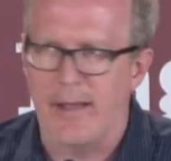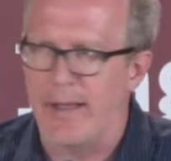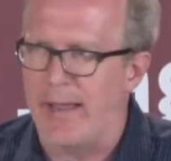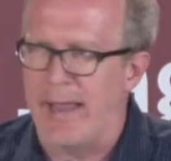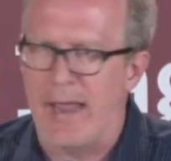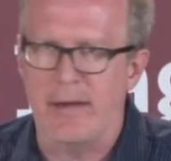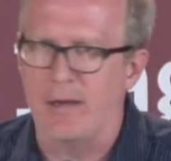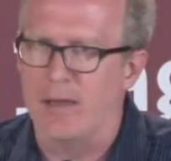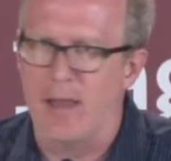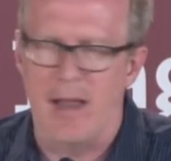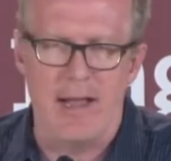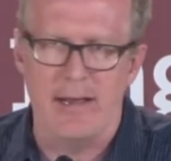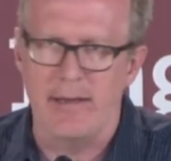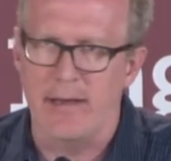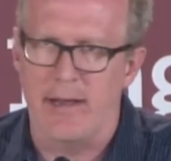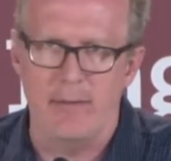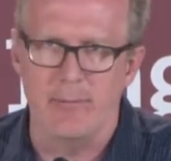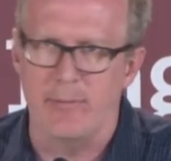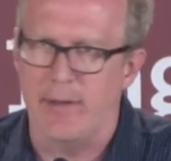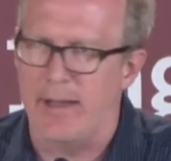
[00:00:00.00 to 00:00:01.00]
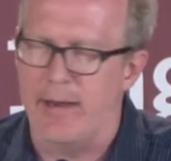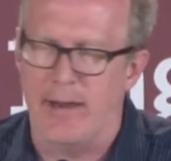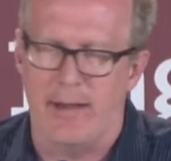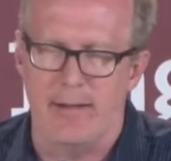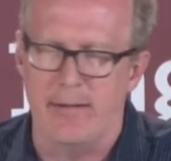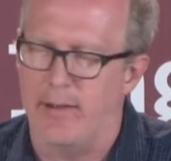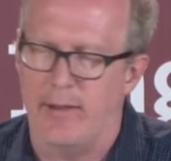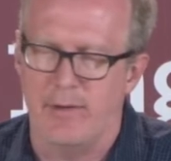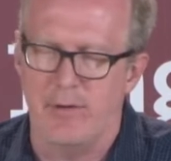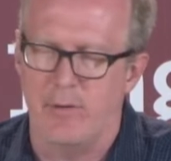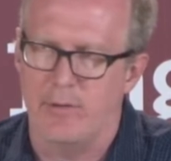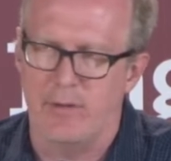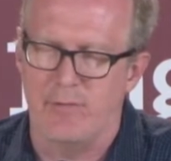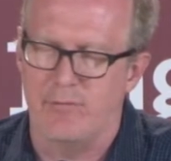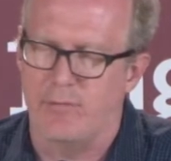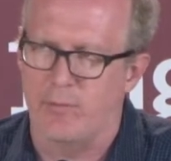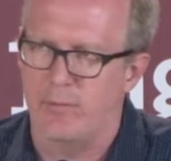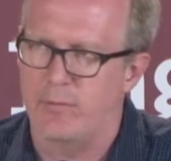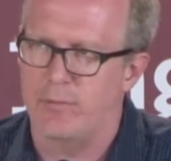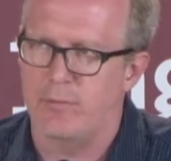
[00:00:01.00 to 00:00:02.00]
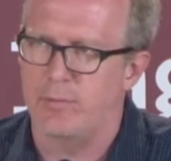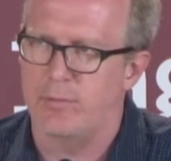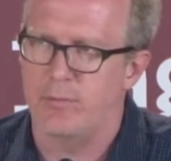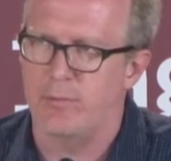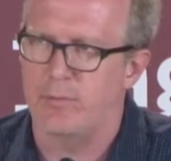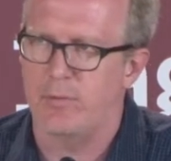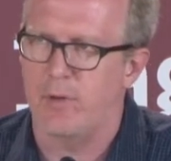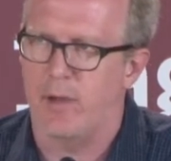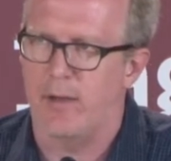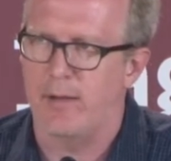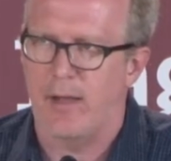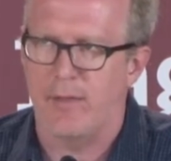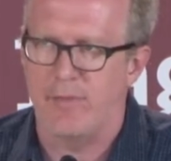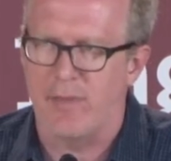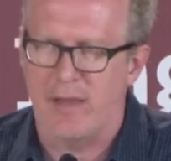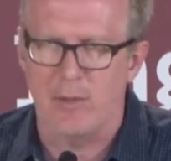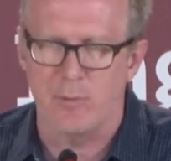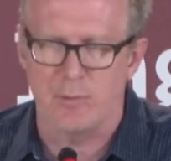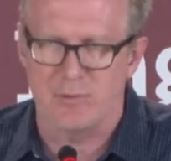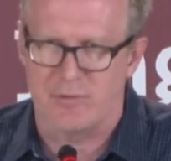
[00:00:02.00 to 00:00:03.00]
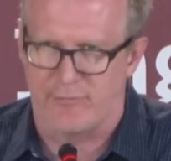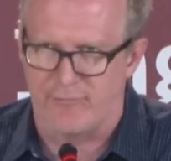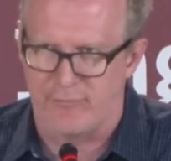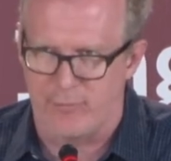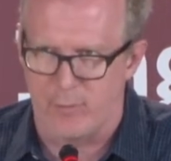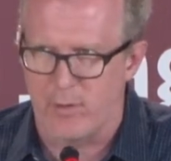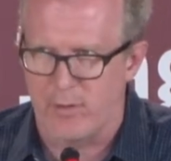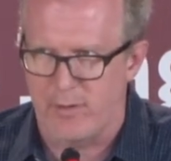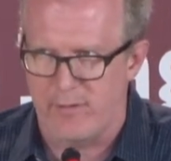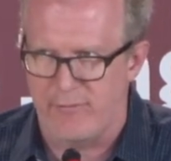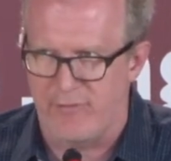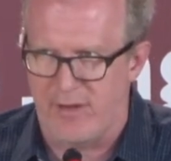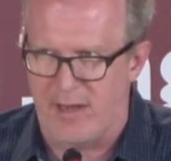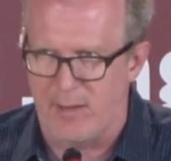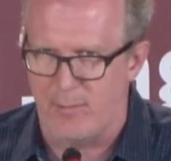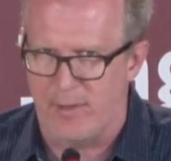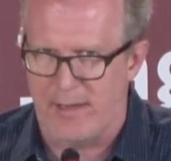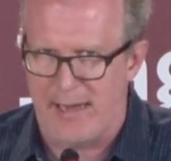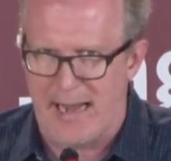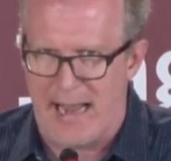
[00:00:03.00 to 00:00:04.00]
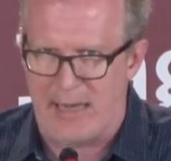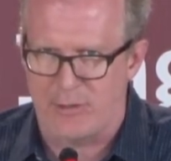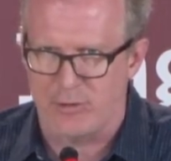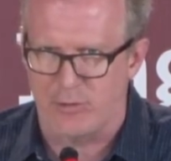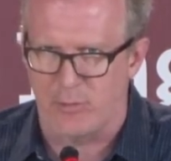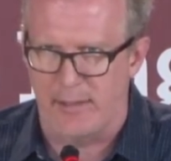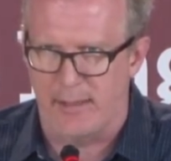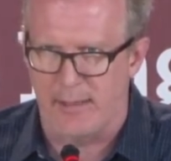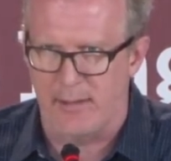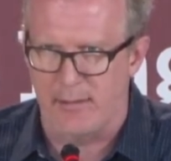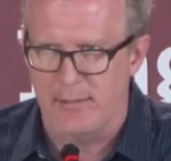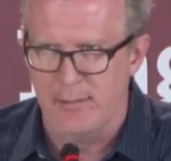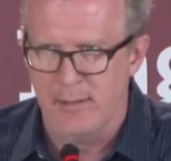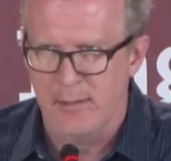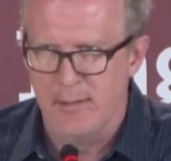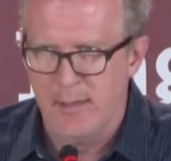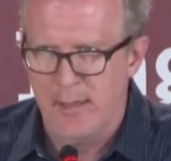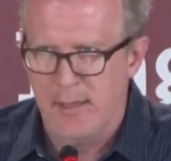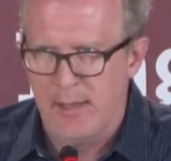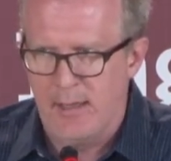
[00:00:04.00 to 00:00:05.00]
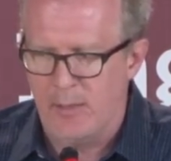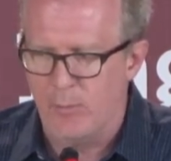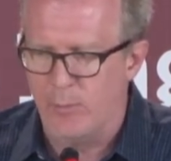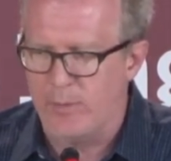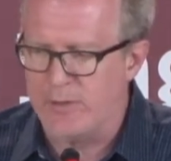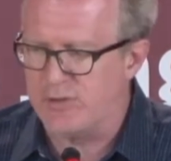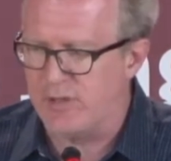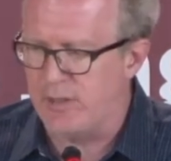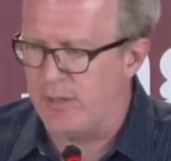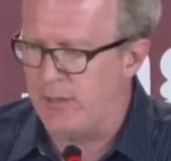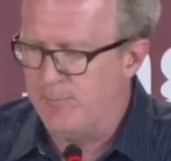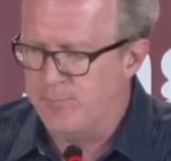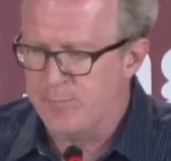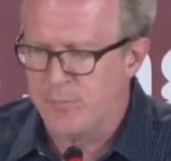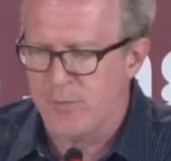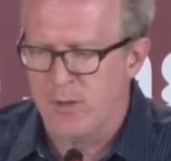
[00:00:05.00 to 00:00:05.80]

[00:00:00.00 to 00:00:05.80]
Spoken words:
headline I read, I think it was a Florida family actually, in which the